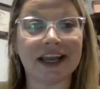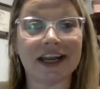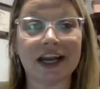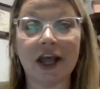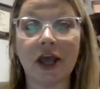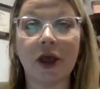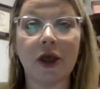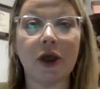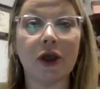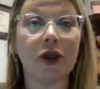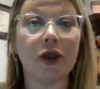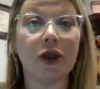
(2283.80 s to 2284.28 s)
it,
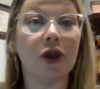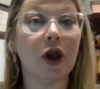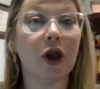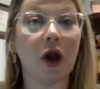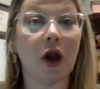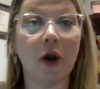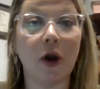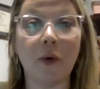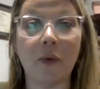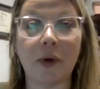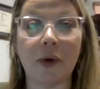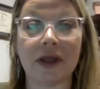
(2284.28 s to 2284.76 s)

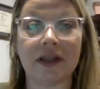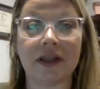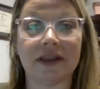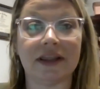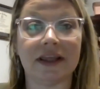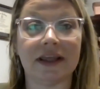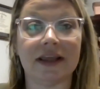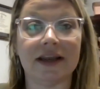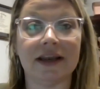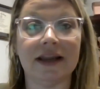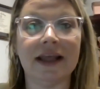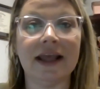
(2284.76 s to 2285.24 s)
go with
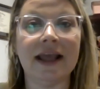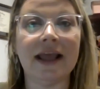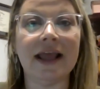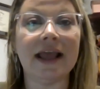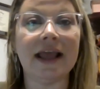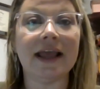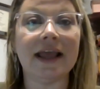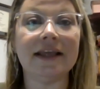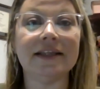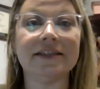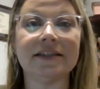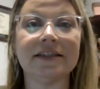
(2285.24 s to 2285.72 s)
it.
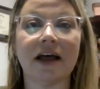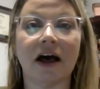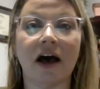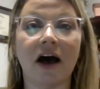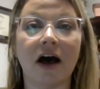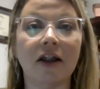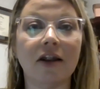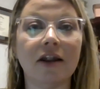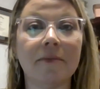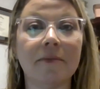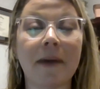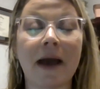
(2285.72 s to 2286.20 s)
It's
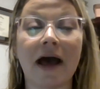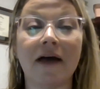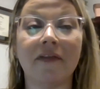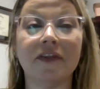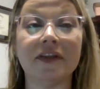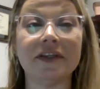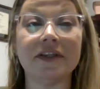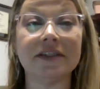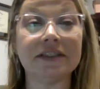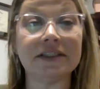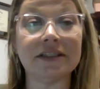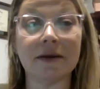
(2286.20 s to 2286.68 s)
all
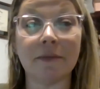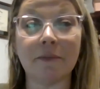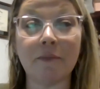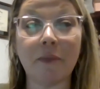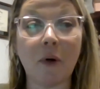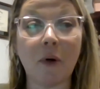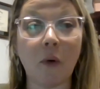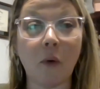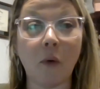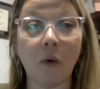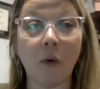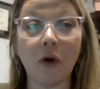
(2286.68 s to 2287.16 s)
about the
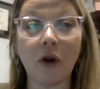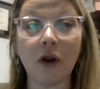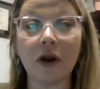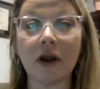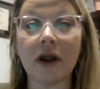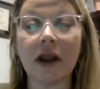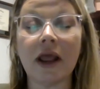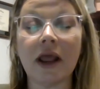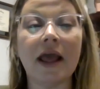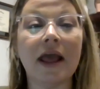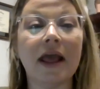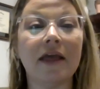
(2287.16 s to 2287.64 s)

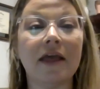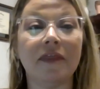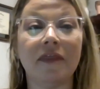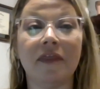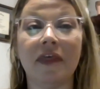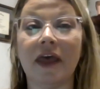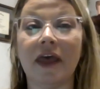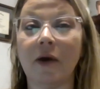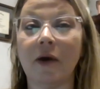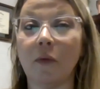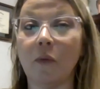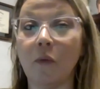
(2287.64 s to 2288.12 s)
support
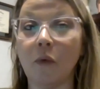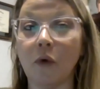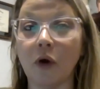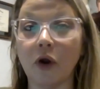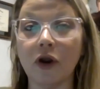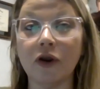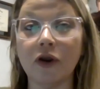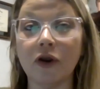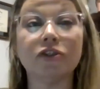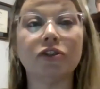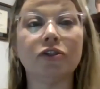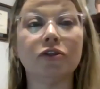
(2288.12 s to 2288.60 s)
that
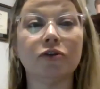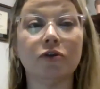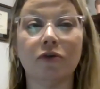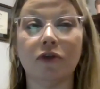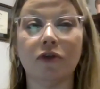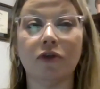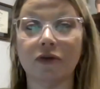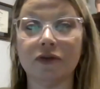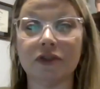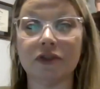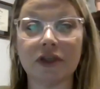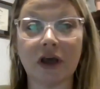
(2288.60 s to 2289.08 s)
works
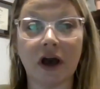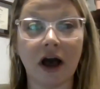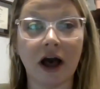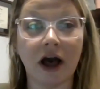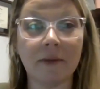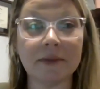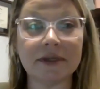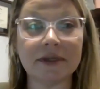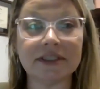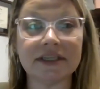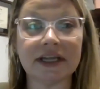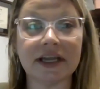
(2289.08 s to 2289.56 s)
through those
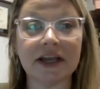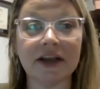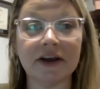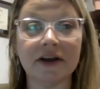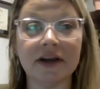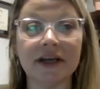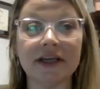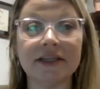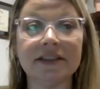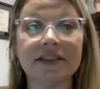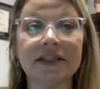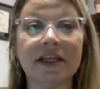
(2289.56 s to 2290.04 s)

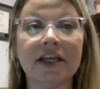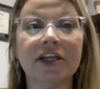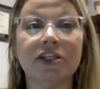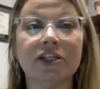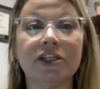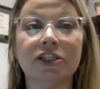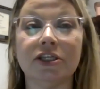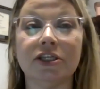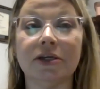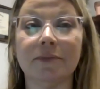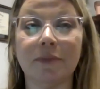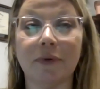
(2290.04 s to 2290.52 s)
commentaries
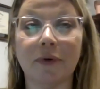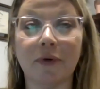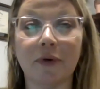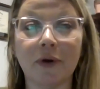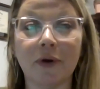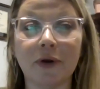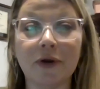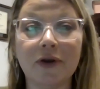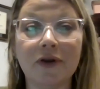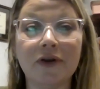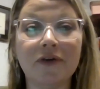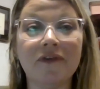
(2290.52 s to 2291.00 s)
to
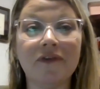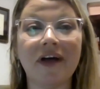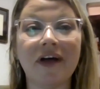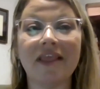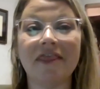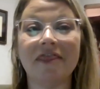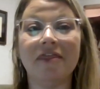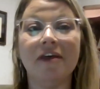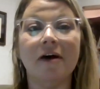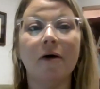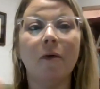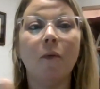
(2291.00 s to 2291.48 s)
prove
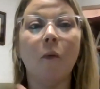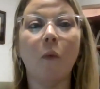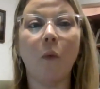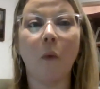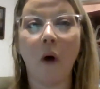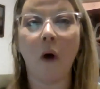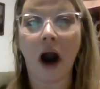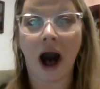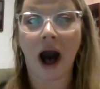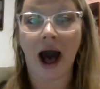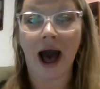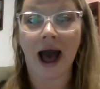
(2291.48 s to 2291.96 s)
the
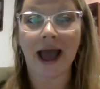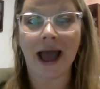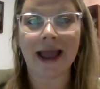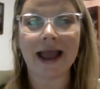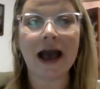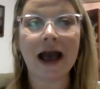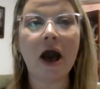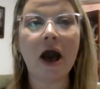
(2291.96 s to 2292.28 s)
why.